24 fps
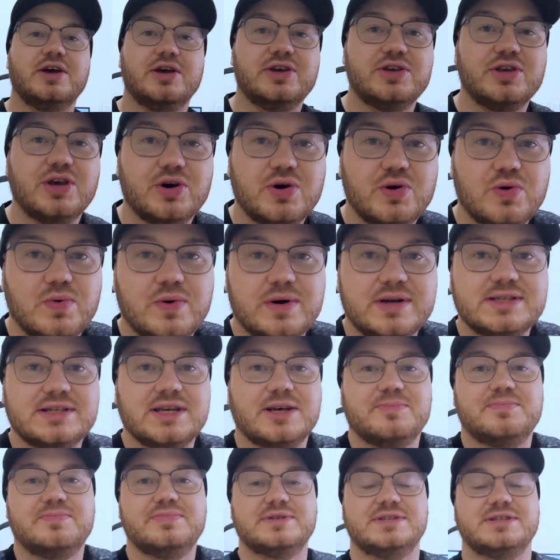Yo, what is
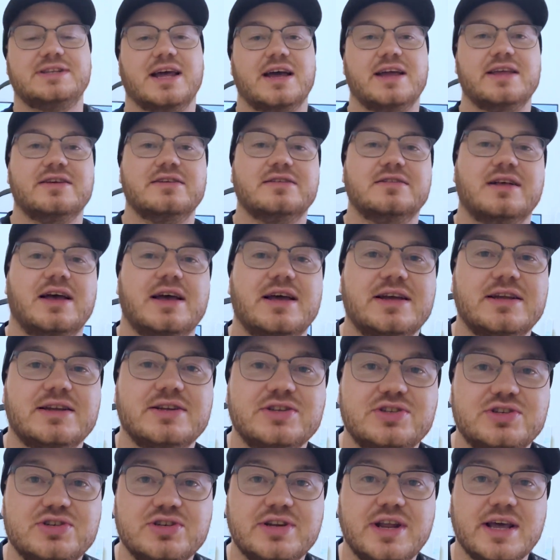up? It's Daniel,
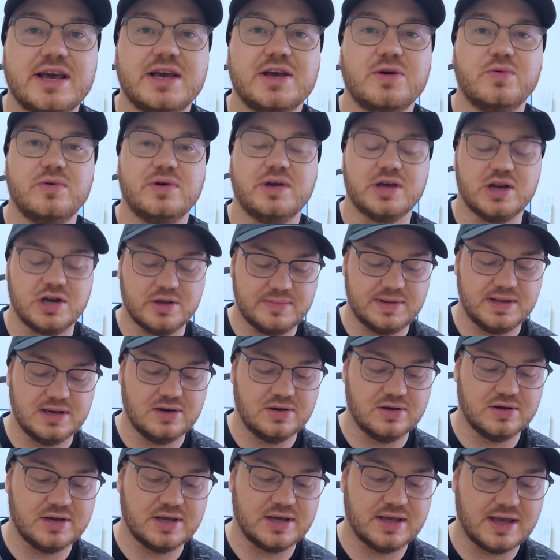and today we're going to be
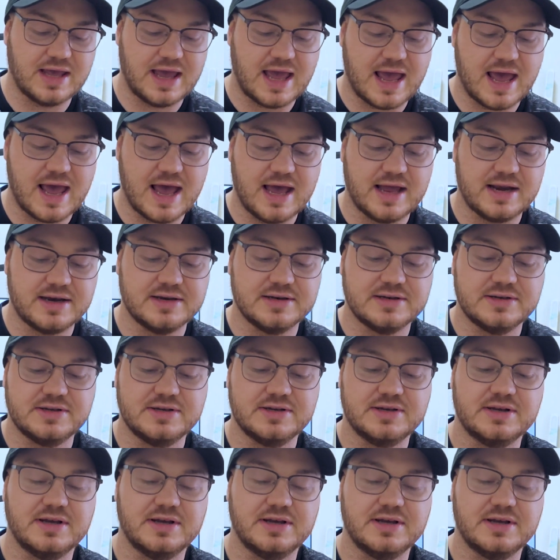looking at